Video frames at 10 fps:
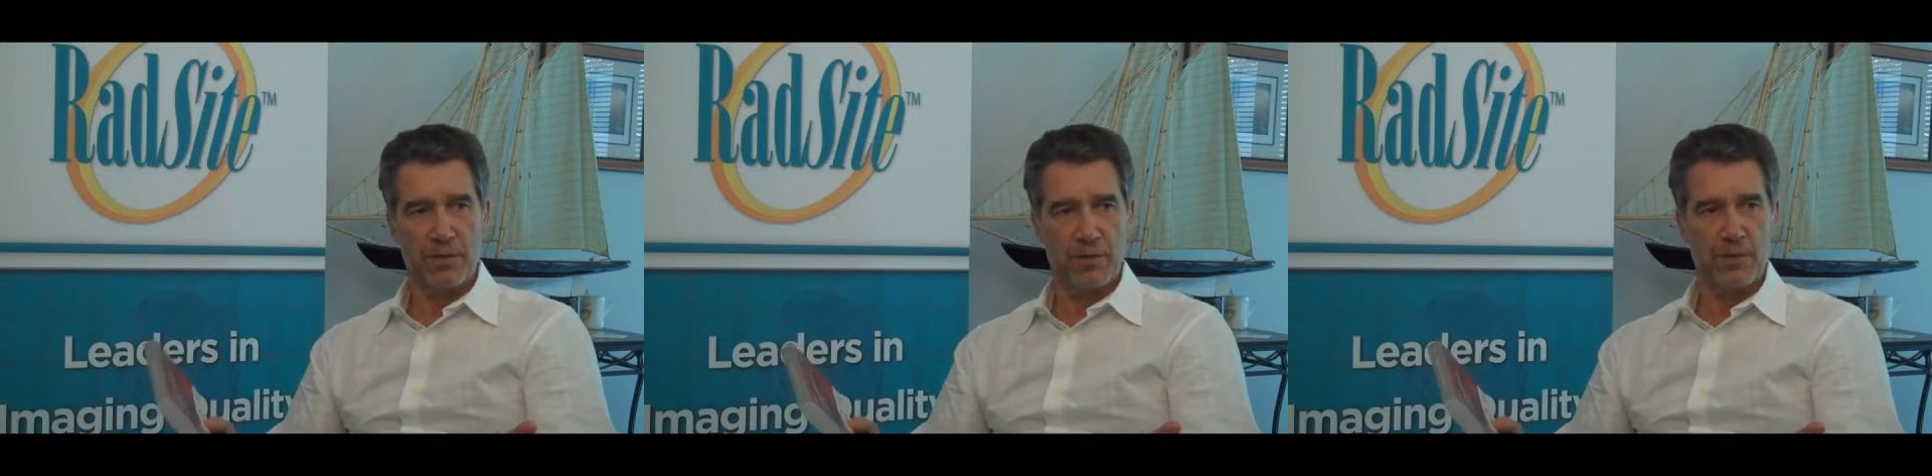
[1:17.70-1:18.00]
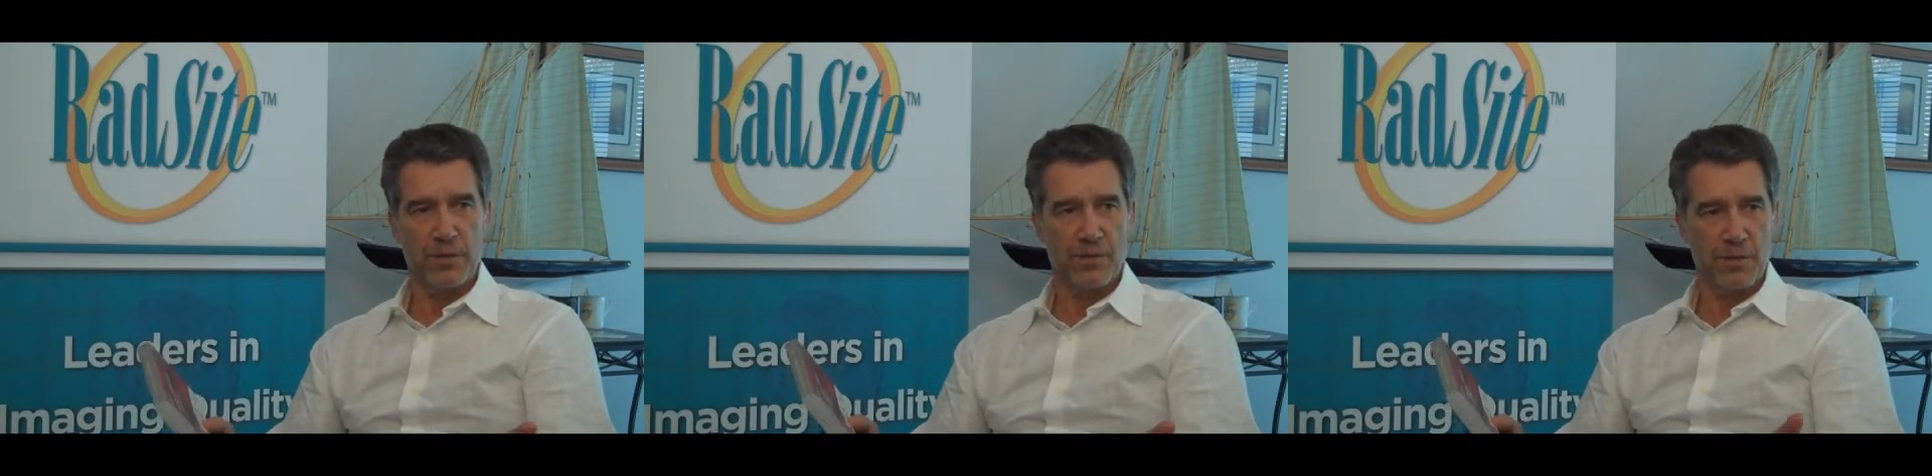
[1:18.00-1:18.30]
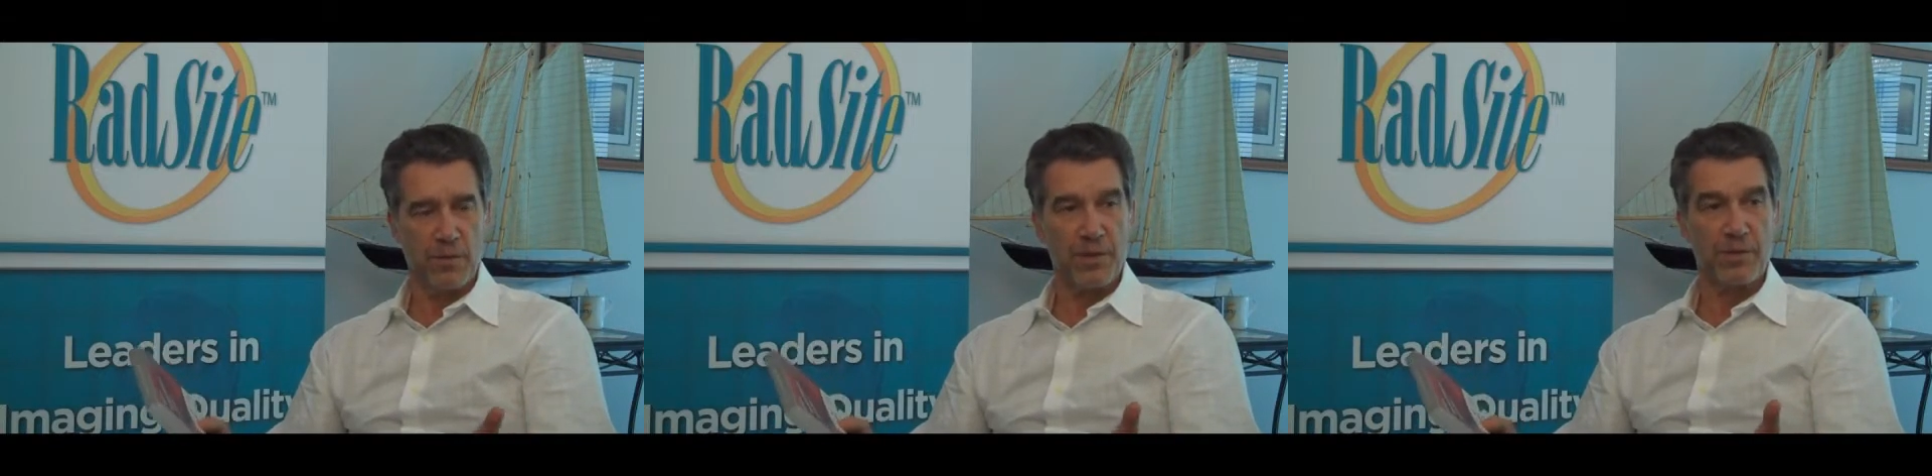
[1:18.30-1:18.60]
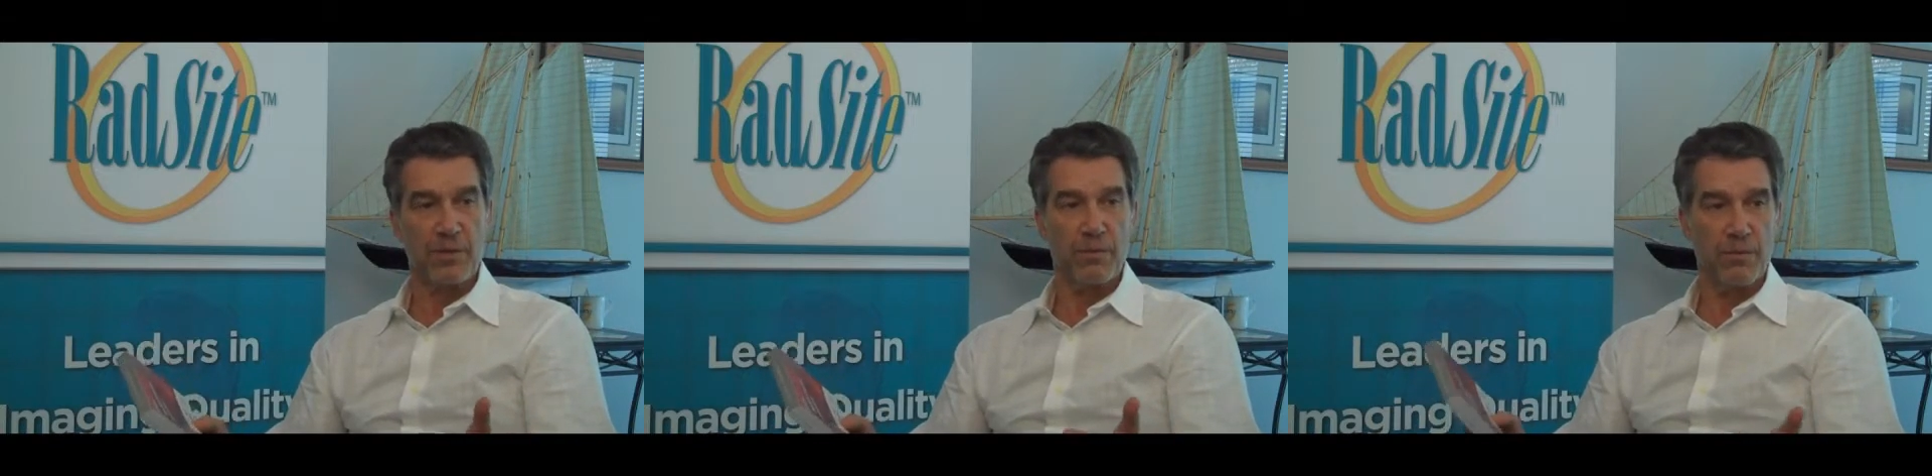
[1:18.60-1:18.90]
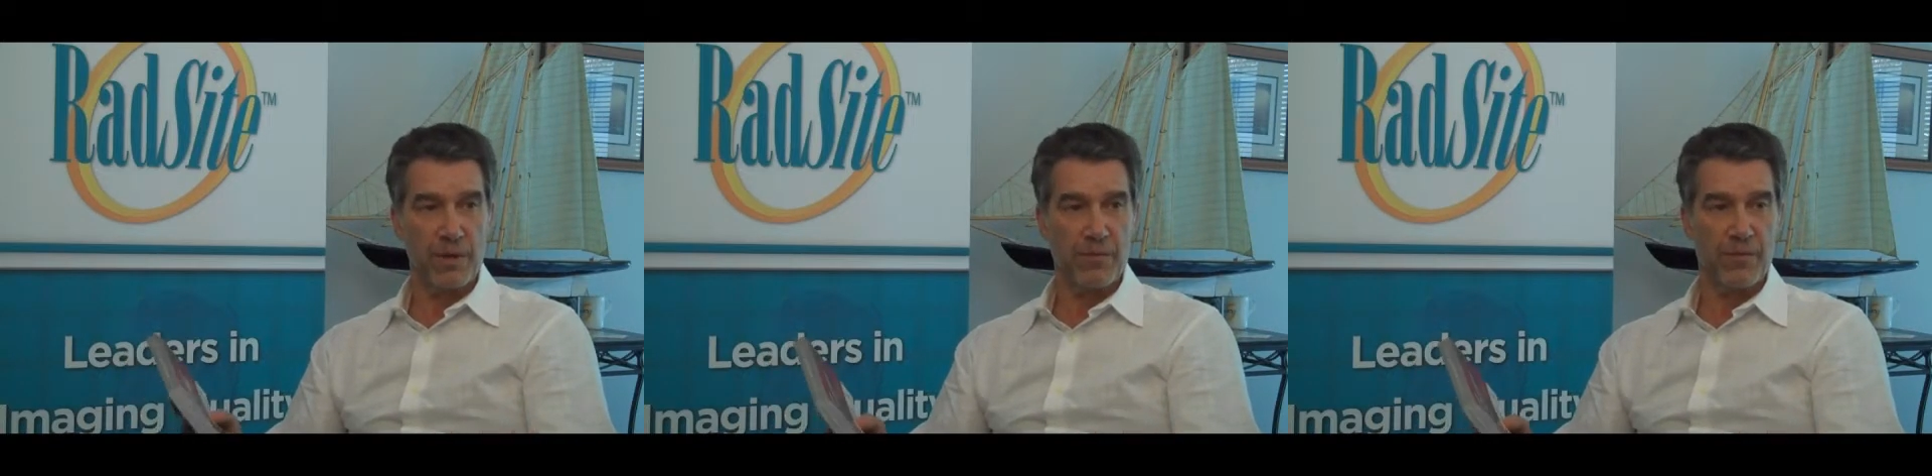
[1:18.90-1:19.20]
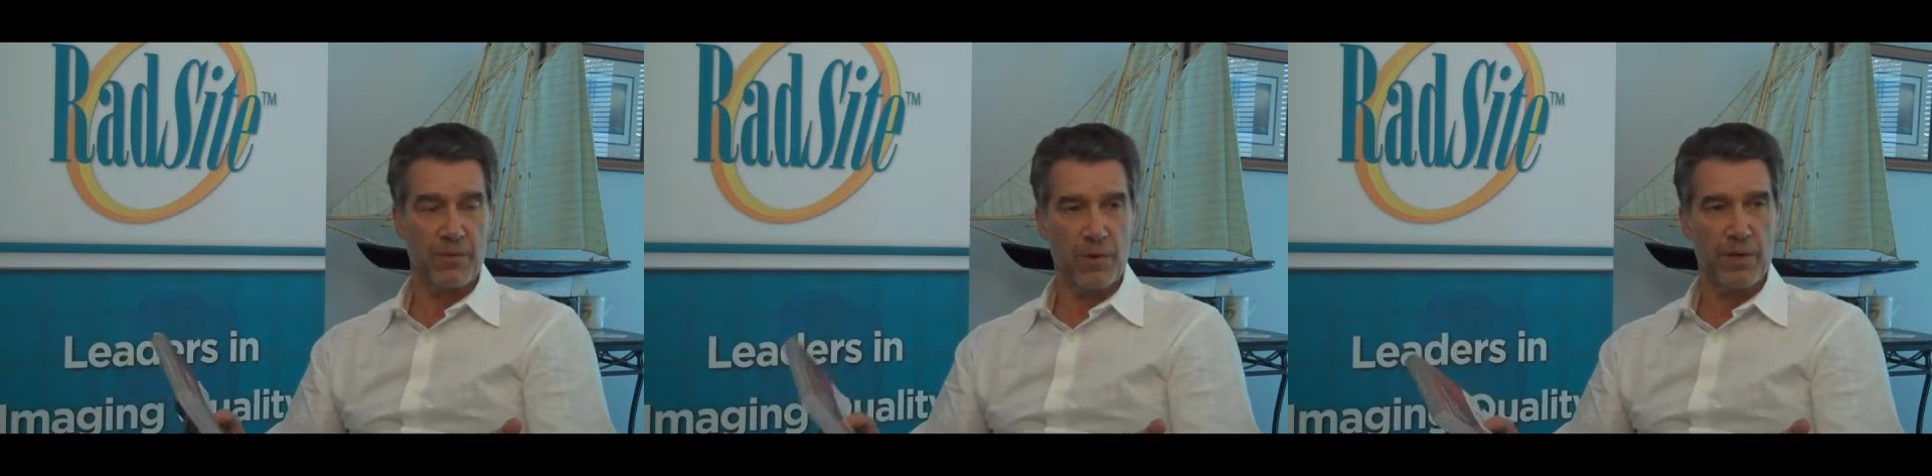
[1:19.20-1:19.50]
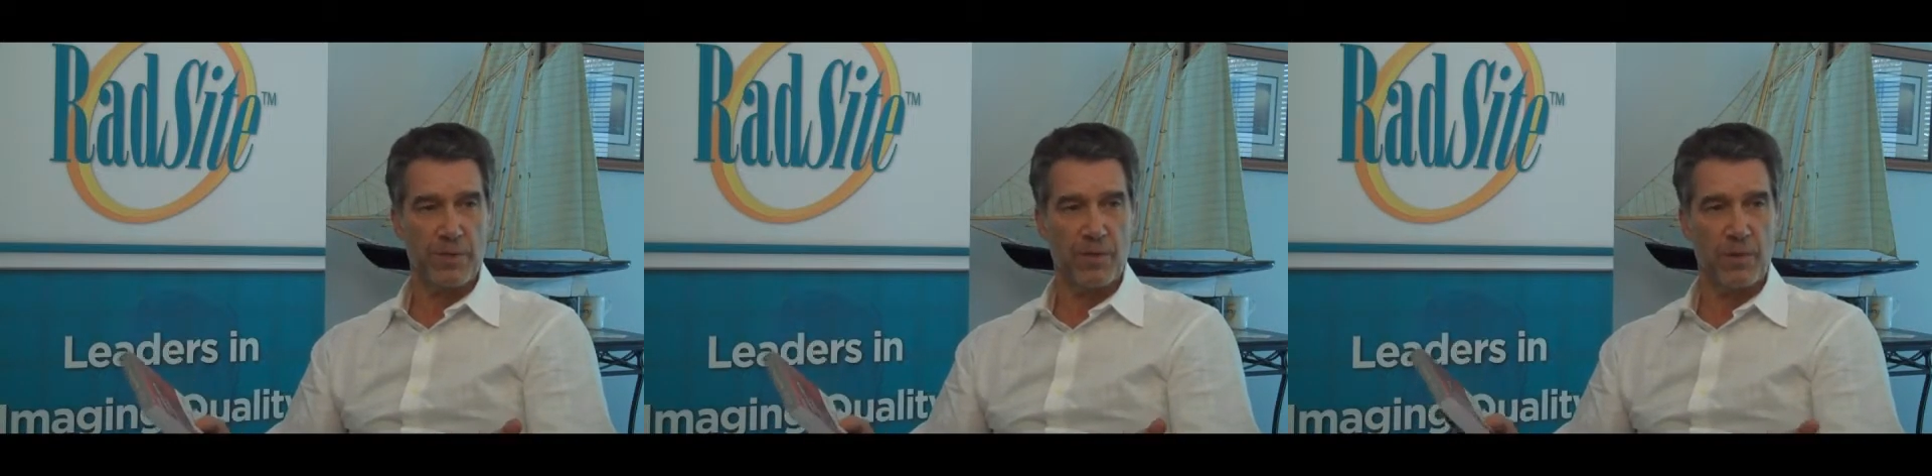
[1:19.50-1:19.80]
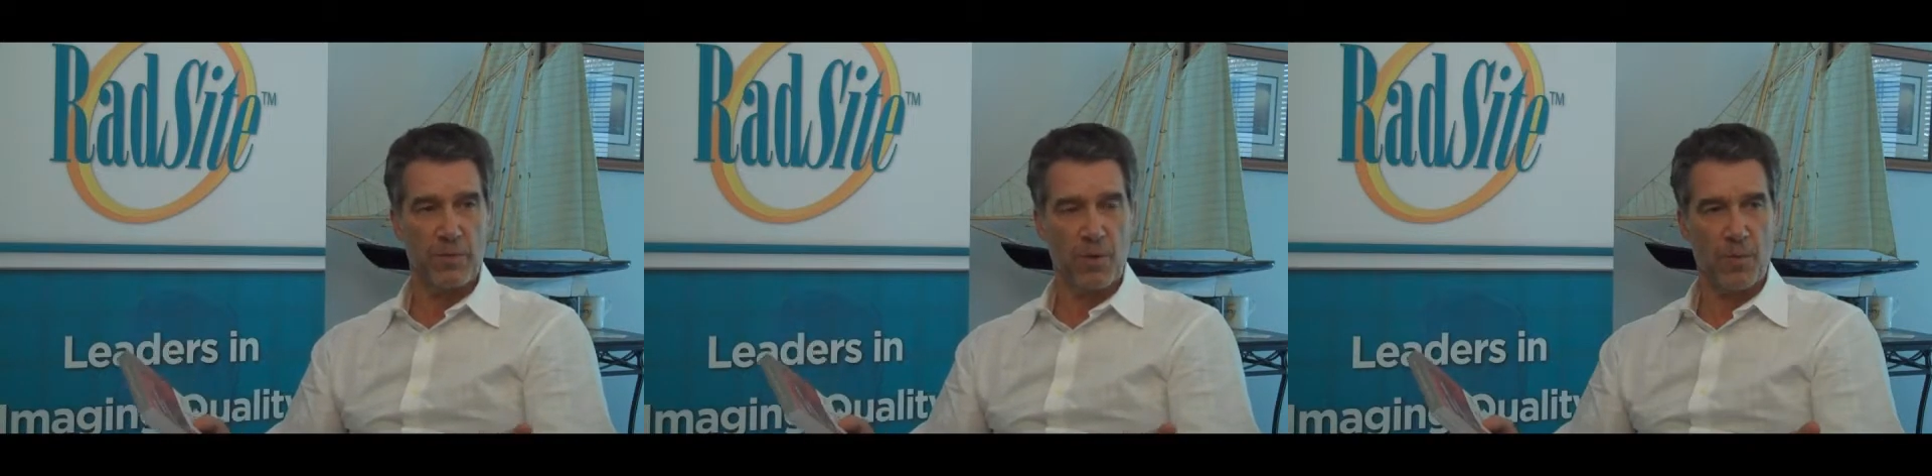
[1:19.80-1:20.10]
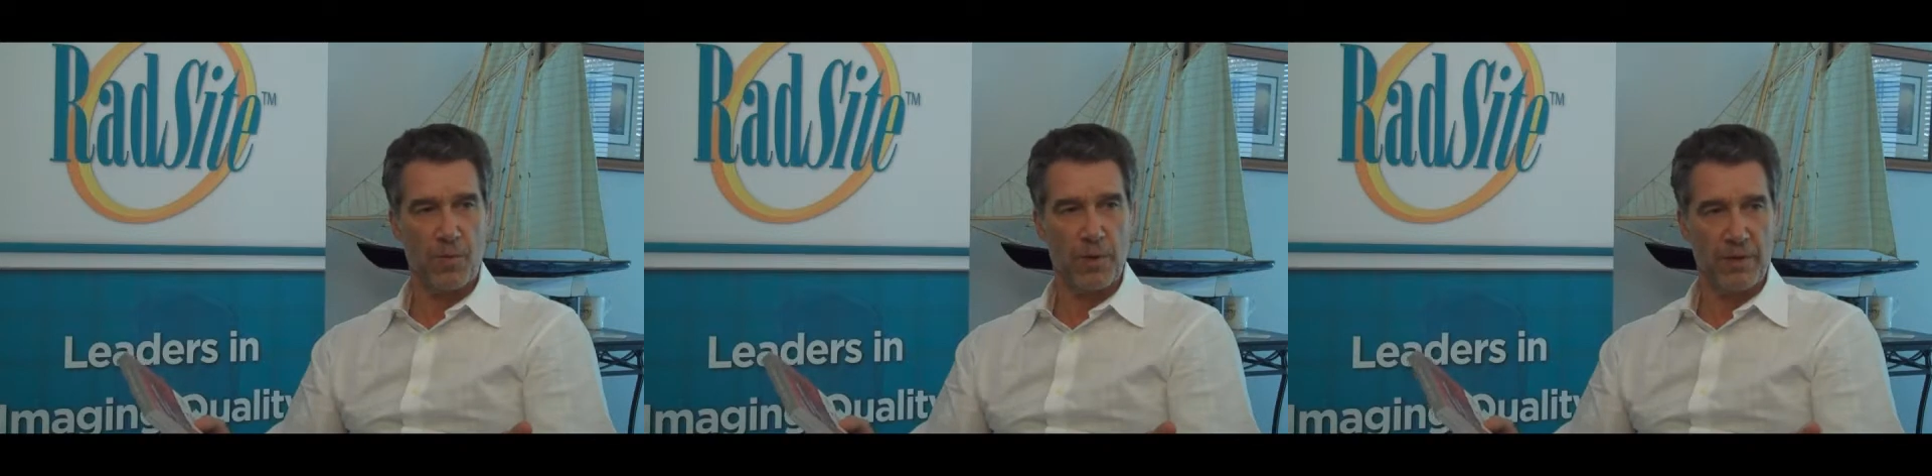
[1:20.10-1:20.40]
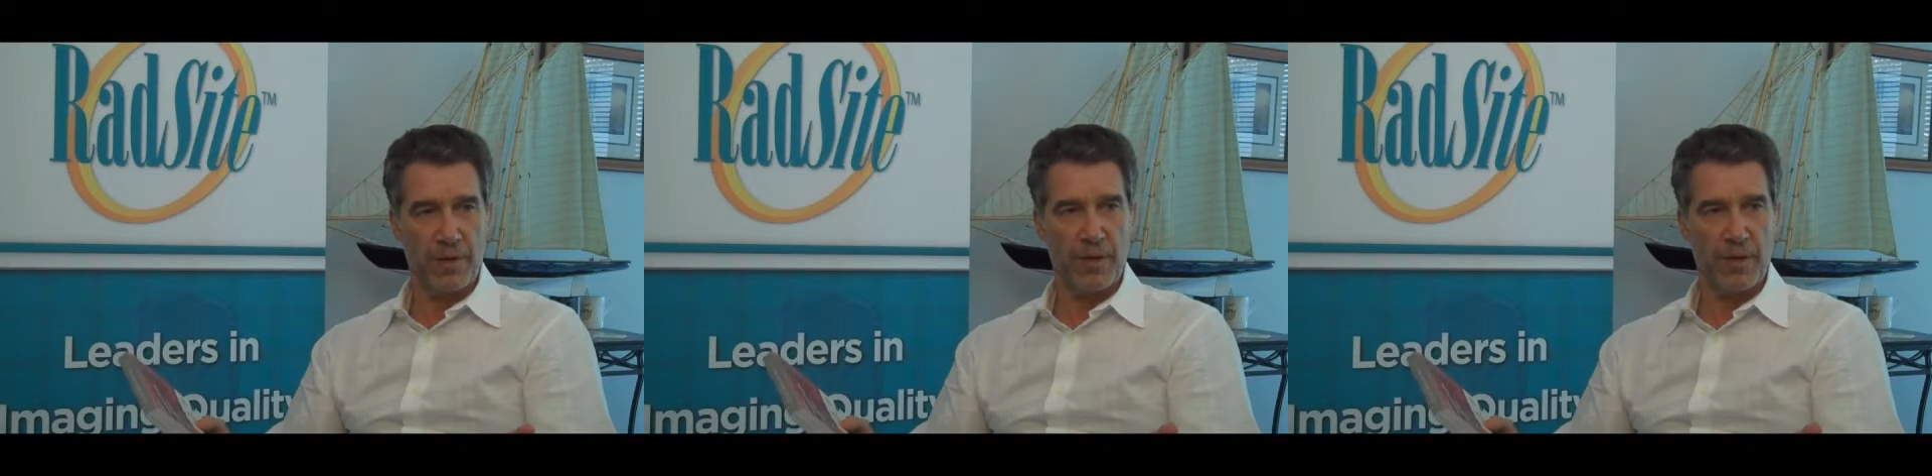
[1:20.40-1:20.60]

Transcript: Two, is the risk-benefit ratio appropriate?